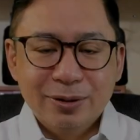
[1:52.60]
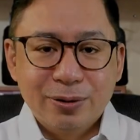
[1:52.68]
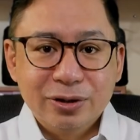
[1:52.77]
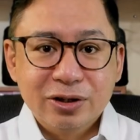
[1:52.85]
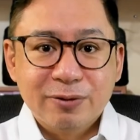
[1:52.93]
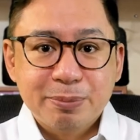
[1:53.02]
The
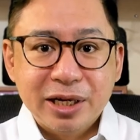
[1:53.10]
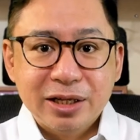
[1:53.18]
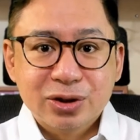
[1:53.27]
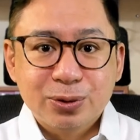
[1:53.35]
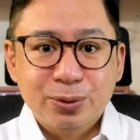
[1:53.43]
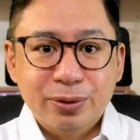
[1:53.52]
Court of
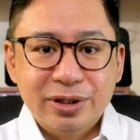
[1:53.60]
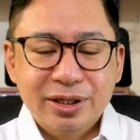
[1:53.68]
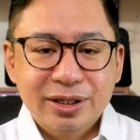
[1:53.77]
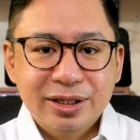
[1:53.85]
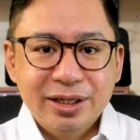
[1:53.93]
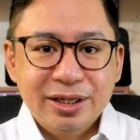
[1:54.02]
Appeals
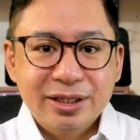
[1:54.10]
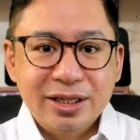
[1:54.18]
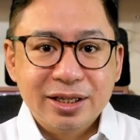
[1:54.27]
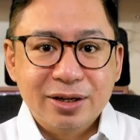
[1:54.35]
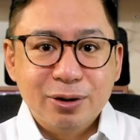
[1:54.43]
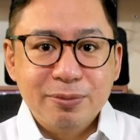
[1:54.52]
ruled
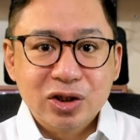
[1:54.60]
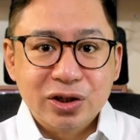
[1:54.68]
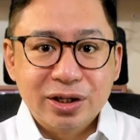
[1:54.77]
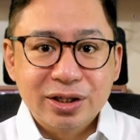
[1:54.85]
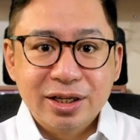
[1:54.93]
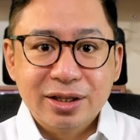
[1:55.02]
that the
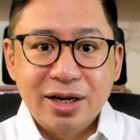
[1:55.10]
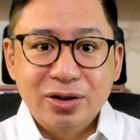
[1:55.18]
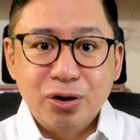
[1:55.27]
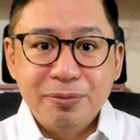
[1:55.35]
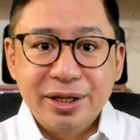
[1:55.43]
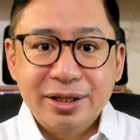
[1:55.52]
commission did
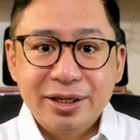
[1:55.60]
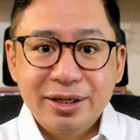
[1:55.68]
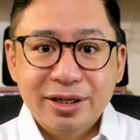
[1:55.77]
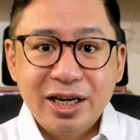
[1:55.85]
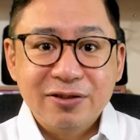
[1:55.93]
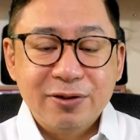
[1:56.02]
not commit
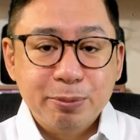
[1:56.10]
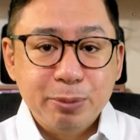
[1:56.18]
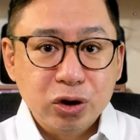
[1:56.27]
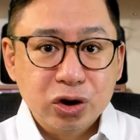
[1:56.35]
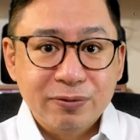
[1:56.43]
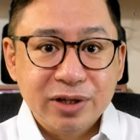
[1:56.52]
grave
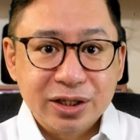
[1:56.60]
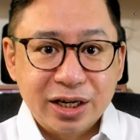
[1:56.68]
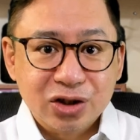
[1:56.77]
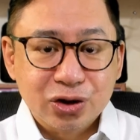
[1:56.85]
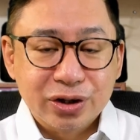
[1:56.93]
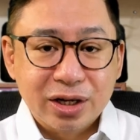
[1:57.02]
abuse of
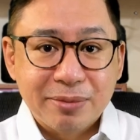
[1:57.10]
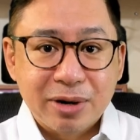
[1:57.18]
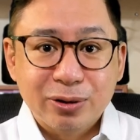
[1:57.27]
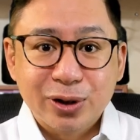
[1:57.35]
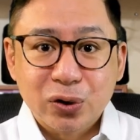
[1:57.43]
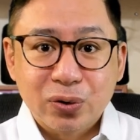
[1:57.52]
discretion
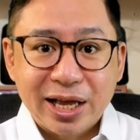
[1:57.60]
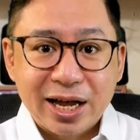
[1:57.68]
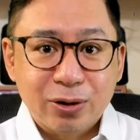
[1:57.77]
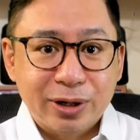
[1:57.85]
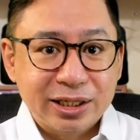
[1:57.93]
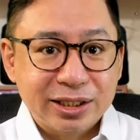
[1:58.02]
amounting to
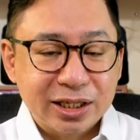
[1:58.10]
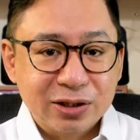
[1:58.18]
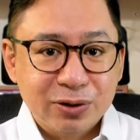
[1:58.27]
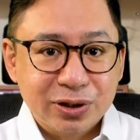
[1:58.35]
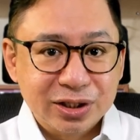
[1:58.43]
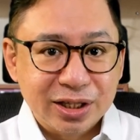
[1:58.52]
lack or
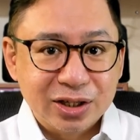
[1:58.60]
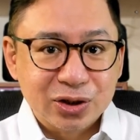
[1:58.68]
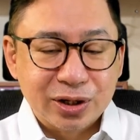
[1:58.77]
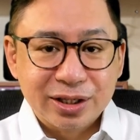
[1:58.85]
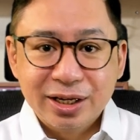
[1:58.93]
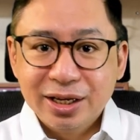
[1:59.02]
excessive
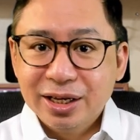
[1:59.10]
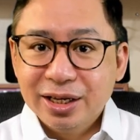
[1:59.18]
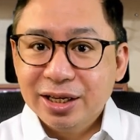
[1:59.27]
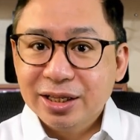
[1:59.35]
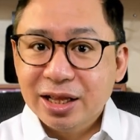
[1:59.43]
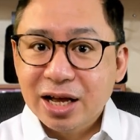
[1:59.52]
jurisdiction
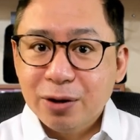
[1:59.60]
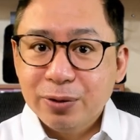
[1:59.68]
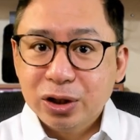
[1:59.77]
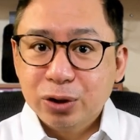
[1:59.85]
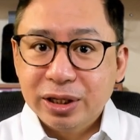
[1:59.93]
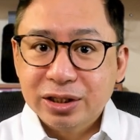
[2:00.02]
in
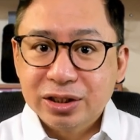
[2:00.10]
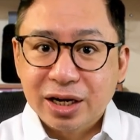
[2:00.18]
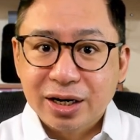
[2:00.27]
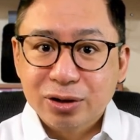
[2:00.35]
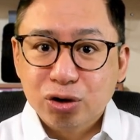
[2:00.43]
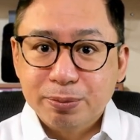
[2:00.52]
allowing
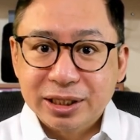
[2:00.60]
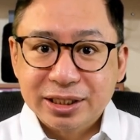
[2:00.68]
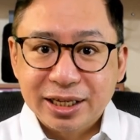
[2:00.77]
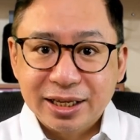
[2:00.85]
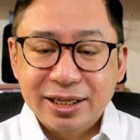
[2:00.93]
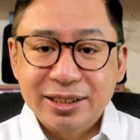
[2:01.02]
Twinstar to
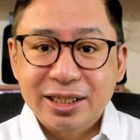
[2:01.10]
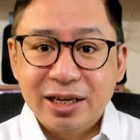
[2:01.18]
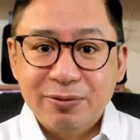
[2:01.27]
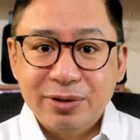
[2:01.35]
present its